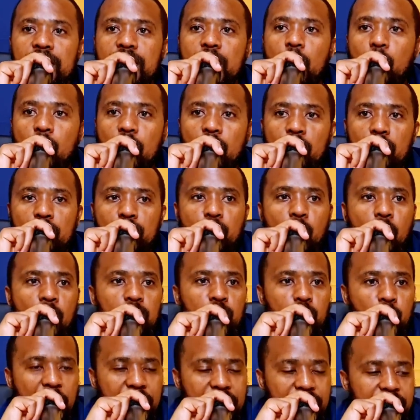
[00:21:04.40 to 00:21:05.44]
The word of
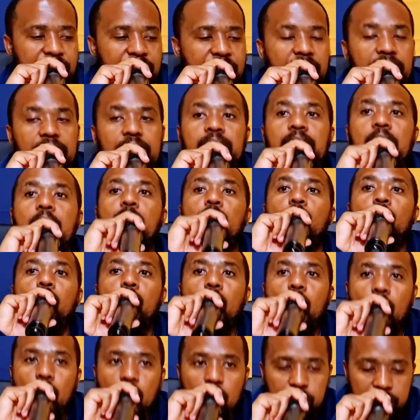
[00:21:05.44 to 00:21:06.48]
God, what is that? The
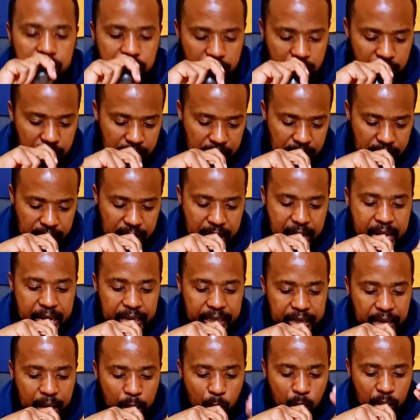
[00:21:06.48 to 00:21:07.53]
laws. It says
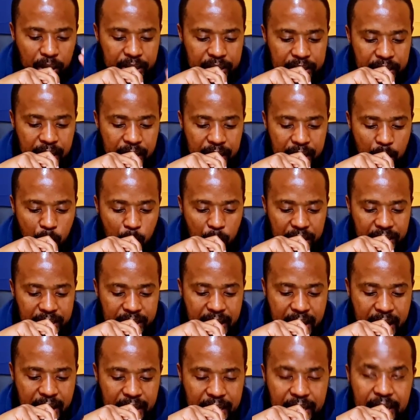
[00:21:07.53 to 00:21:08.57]
they will turn away
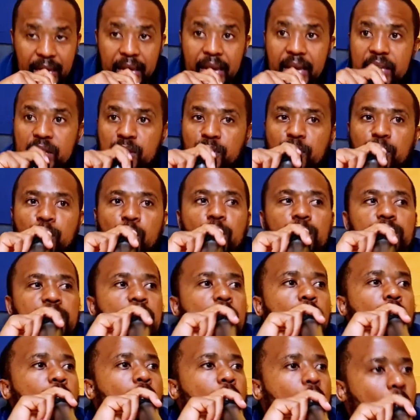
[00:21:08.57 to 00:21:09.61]
their ears from
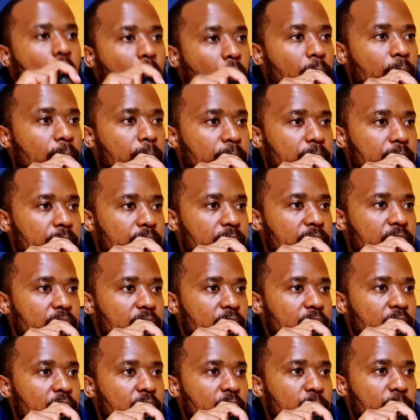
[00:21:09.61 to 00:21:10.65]
the law.
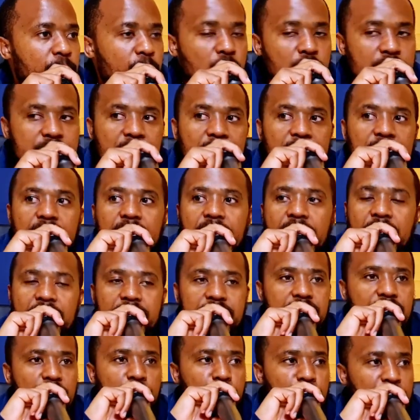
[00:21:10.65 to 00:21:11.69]
Because again,
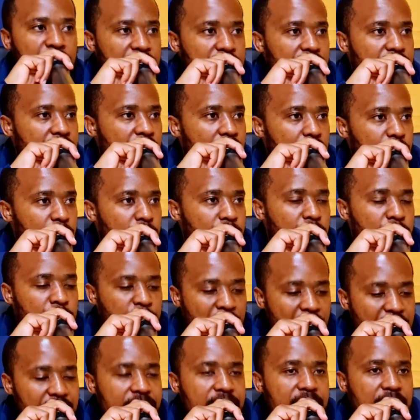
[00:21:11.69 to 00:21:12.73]
counsel bring
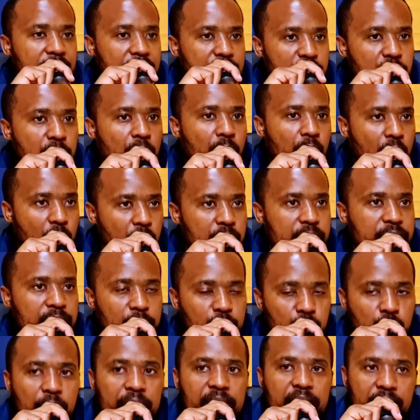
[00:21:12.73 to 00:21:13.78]
counsel is the laws
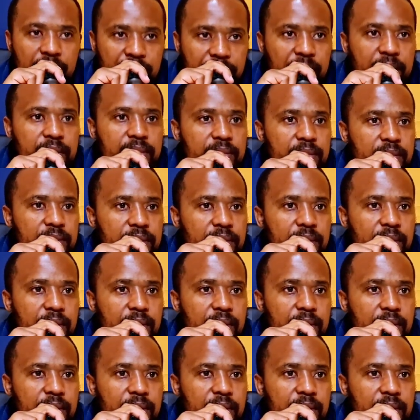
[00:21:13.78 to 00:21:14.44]
that you are given.